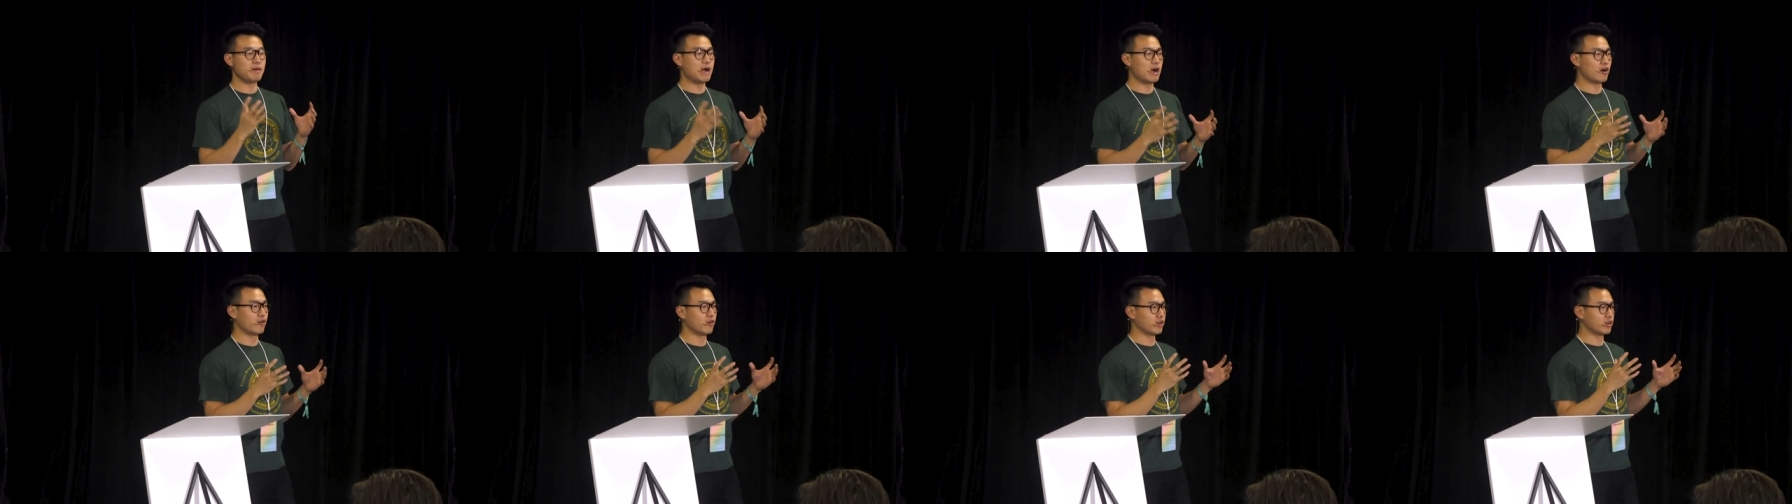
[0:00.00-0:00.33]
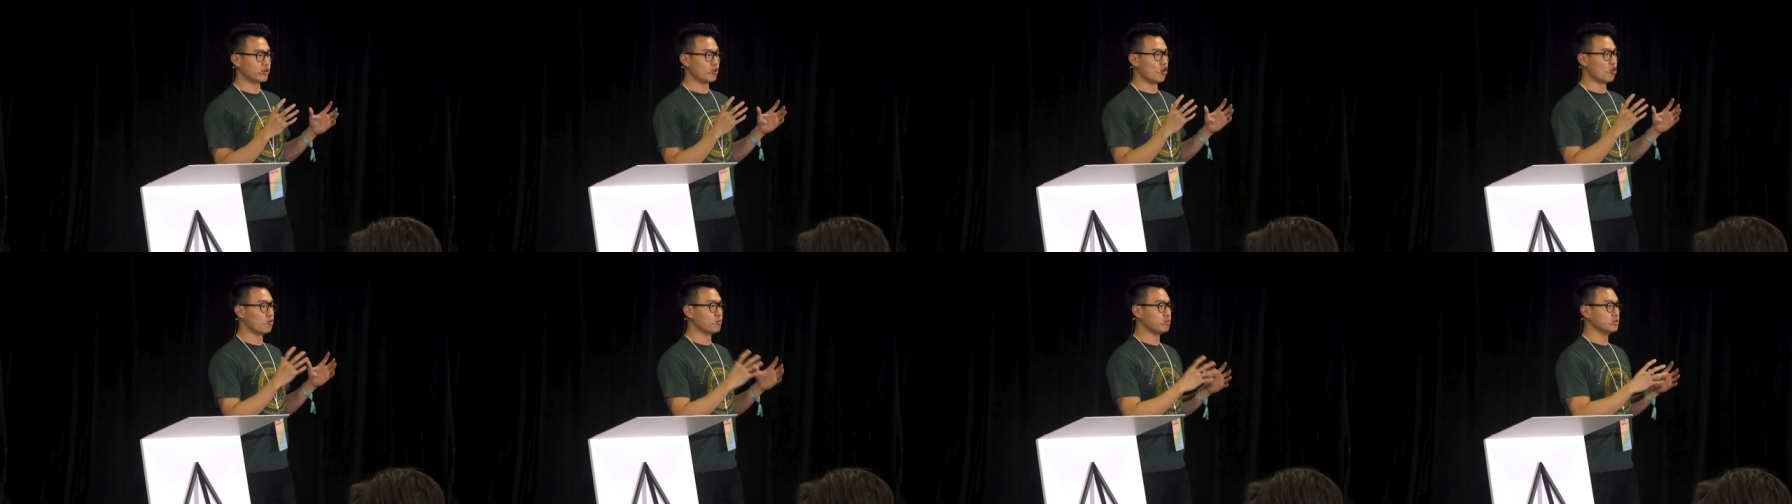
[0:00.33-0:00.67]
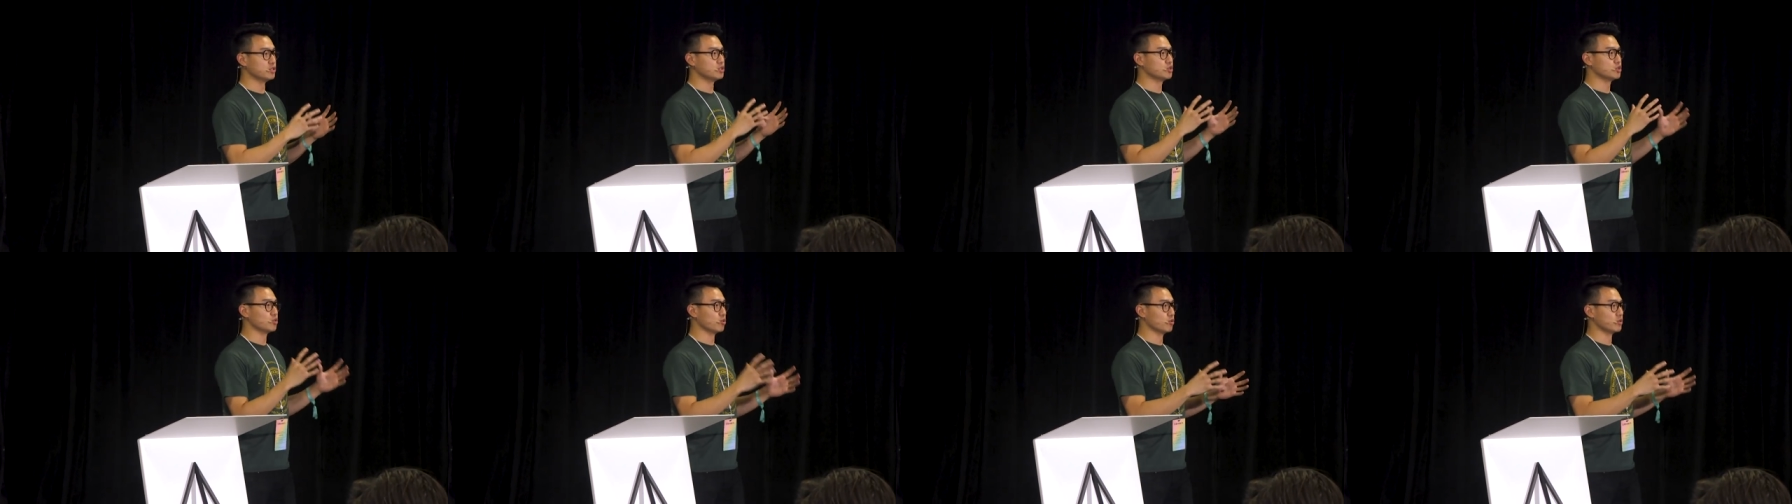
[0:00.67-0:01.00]
empowering
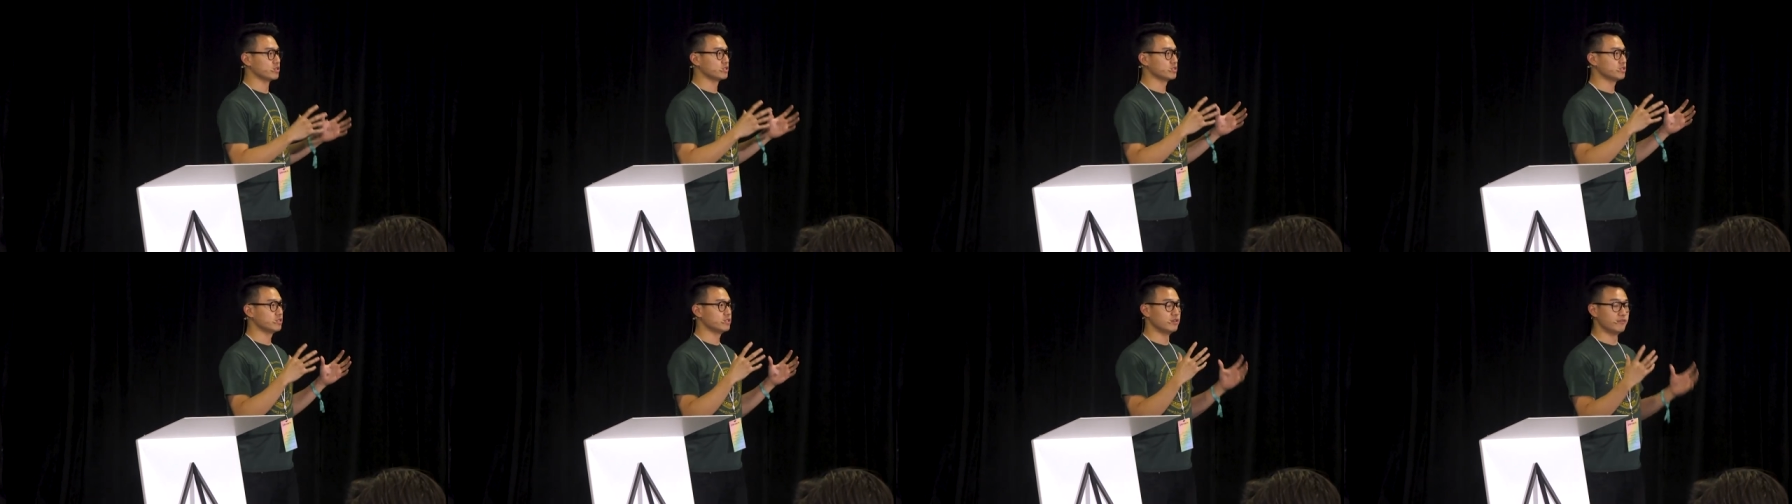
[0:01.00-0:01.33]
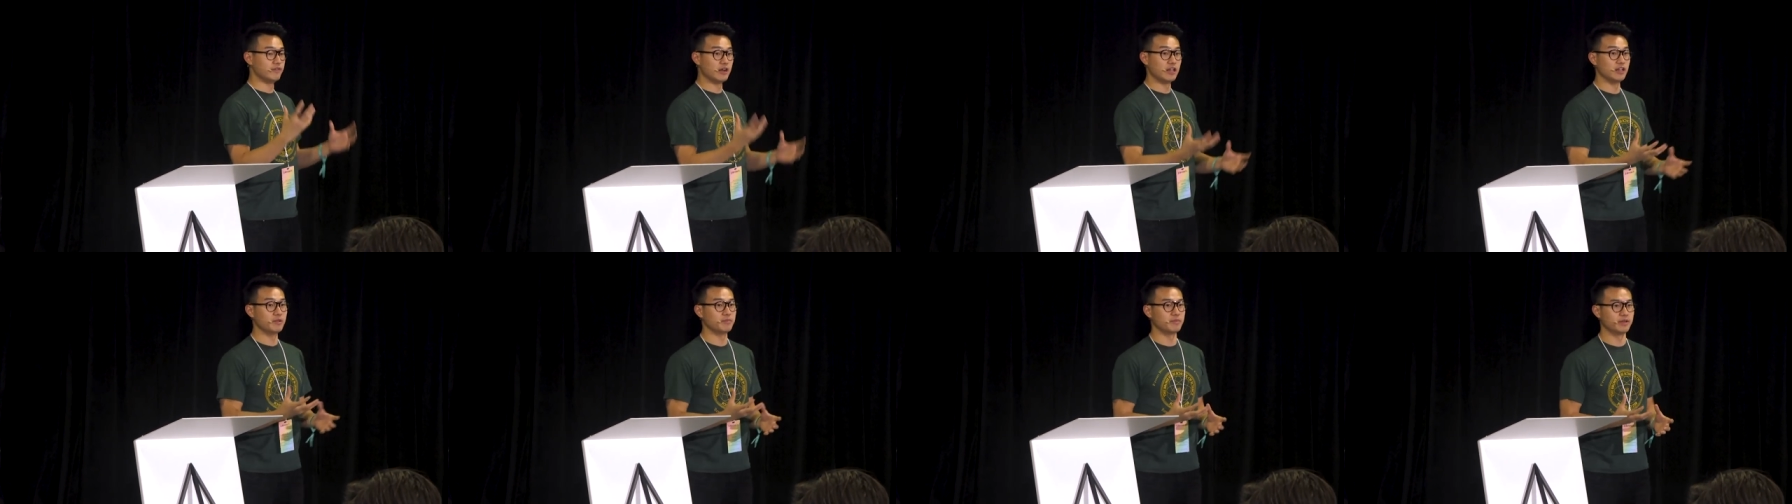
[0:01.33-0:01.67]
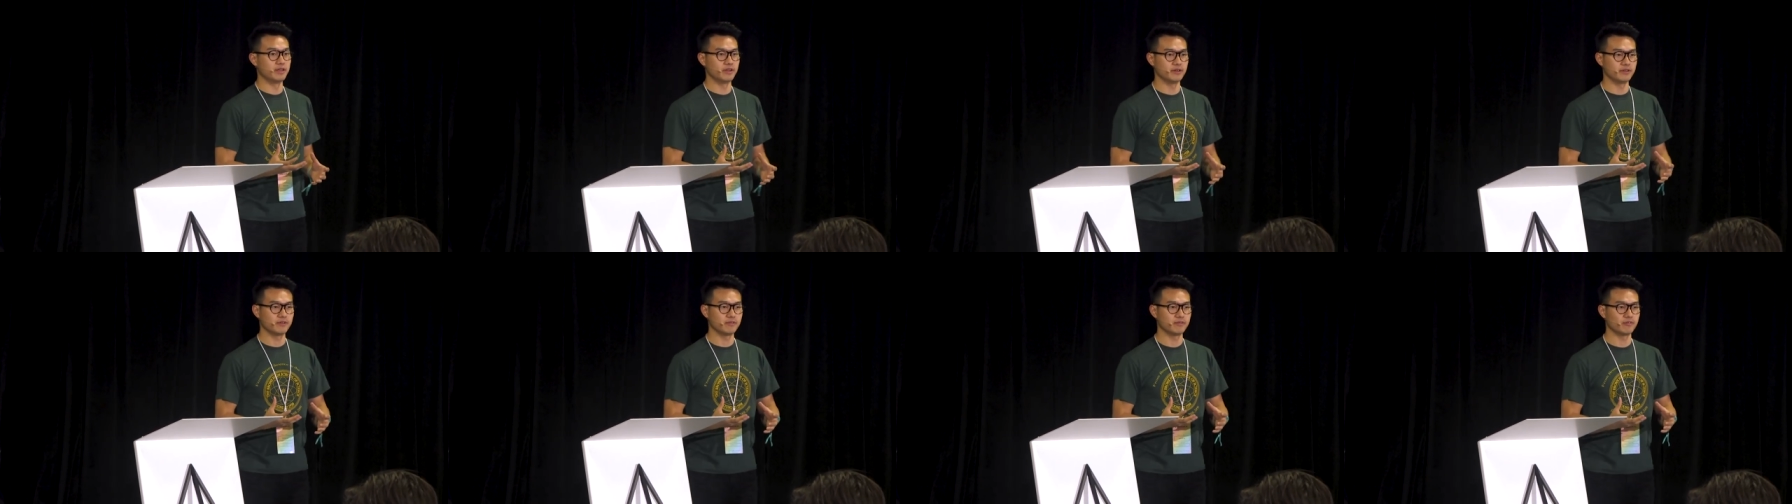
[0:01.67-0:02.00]
open source
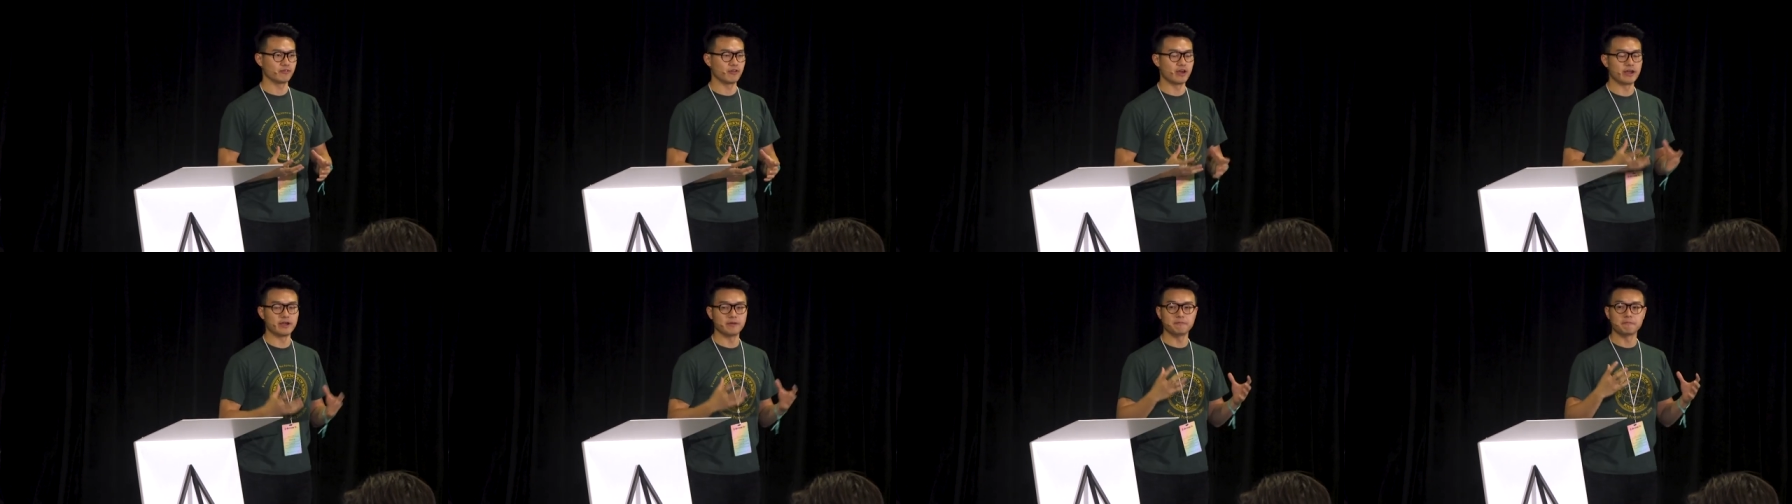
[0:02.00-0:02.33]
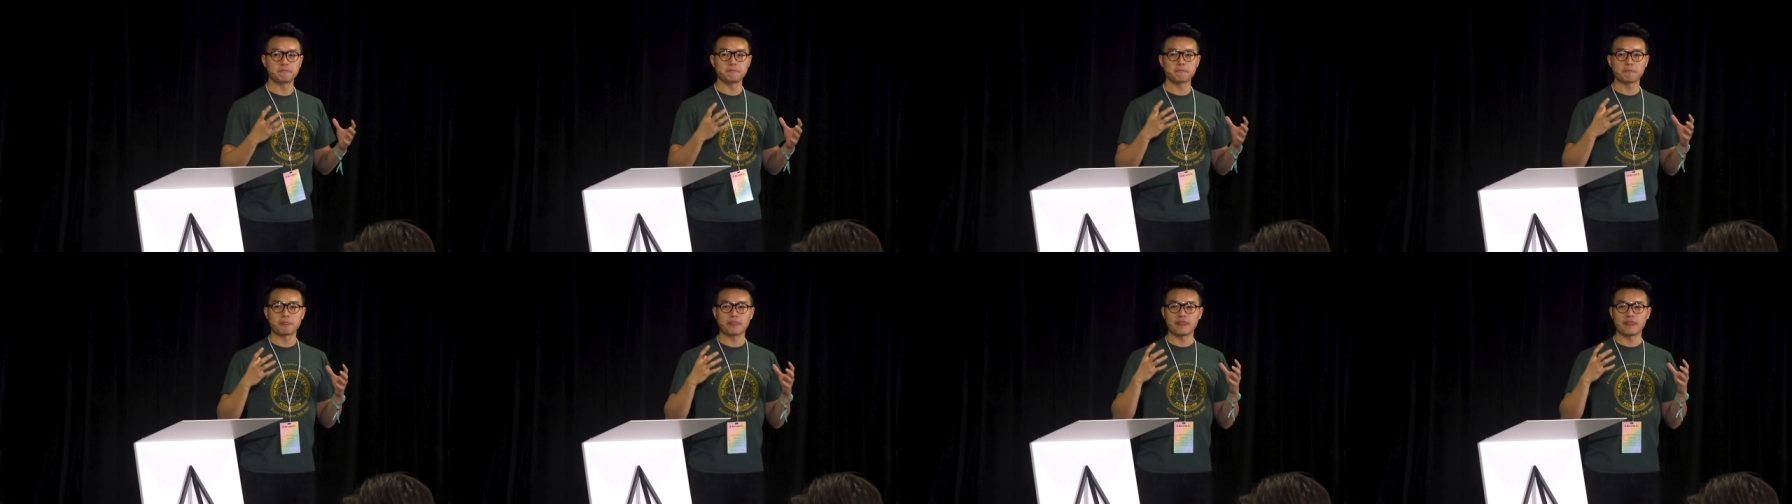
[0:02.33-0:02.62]
development right